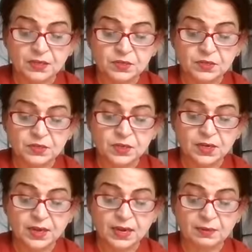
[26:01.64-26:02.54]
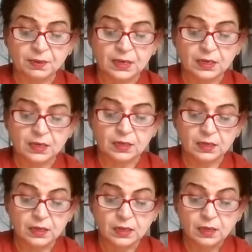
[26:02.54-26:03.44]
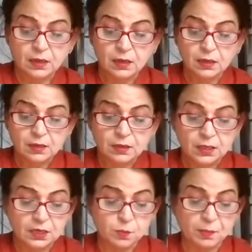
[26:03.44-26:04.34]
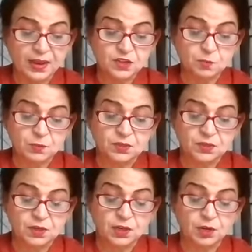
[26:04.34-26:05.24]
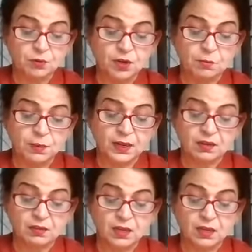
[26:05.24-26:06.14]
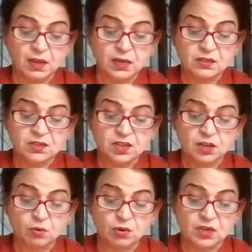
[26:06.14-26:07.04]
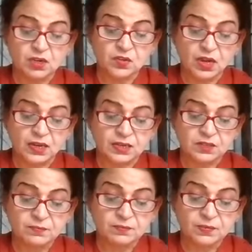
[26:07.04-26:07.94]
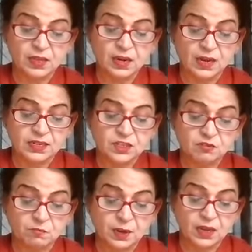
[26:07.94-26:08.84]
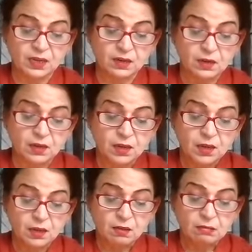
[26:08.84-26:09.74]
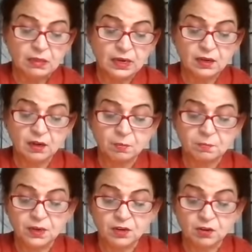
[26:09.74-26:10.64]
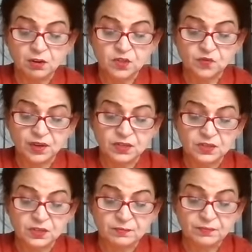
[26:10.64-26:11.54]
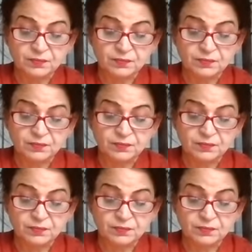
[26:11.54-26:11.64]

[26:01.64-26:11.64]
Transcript: as he had been these past months. He couldn't bear the hunted look in his eyes, the lines of pain that had appeared on his face.